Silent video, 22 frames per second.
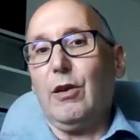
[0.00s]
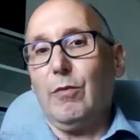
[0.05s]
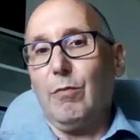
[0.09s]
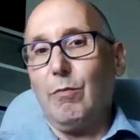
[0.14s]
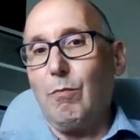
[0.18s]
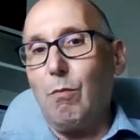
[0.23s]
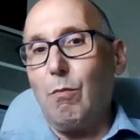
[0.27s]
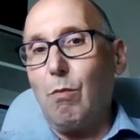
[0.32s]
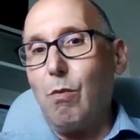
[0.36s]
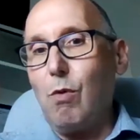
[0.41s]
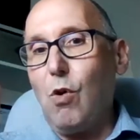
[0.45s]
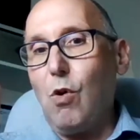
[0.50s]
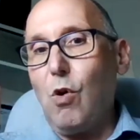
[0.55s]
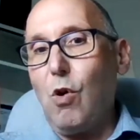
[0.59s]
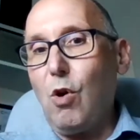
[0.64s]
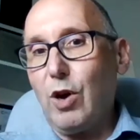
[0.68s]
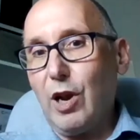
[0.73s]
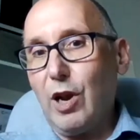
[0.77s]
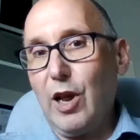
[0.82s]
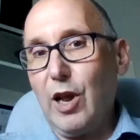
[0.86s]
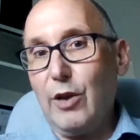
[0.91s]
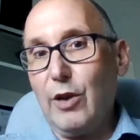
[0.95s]
more
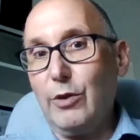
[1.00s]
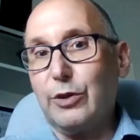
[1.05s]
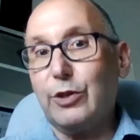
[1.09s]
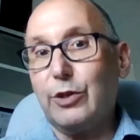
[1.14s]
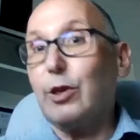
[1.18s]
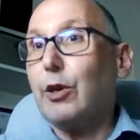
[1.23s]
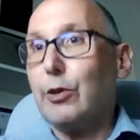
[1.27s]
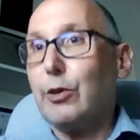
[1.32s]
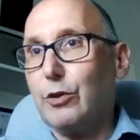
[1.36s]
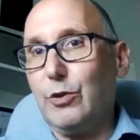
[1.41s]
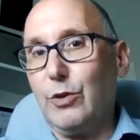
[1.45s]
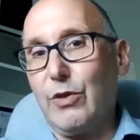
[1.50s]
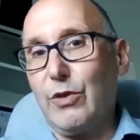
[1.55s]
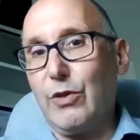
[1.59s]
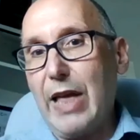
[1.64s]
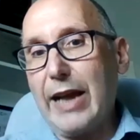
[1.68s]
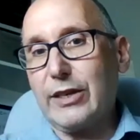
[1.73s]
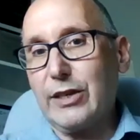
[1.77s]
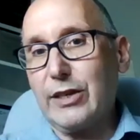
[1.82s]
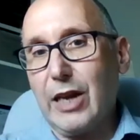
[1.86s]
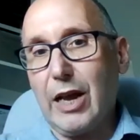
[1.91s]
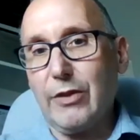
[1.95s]
close to
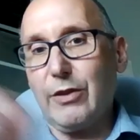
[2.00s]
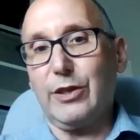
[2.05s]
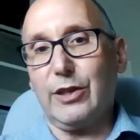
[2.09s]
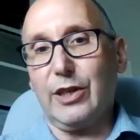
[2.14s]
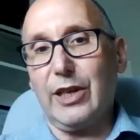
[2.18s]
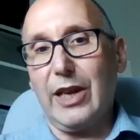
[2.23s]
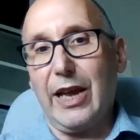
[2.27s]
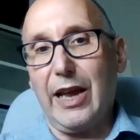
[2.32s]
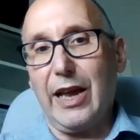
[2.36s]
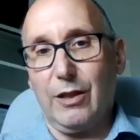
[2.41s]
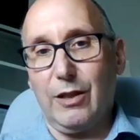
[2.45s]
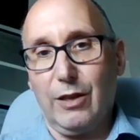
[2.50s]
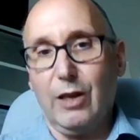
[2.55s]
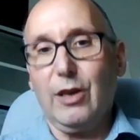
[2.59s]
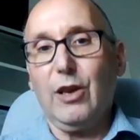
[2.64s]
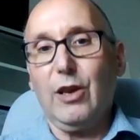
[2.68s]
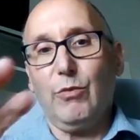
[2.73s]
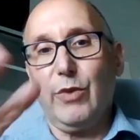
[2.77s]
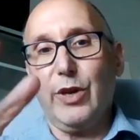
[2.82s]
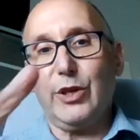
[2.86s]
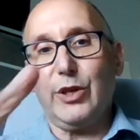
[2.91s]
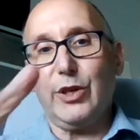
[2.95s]
that other cell,
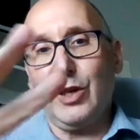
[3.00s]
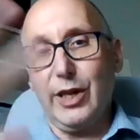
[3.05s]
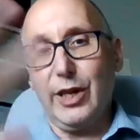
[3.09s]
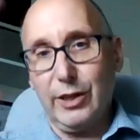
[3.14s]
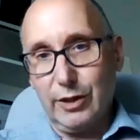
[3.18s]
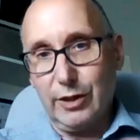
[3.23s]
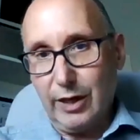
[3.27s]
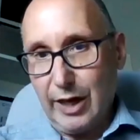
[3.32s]
which is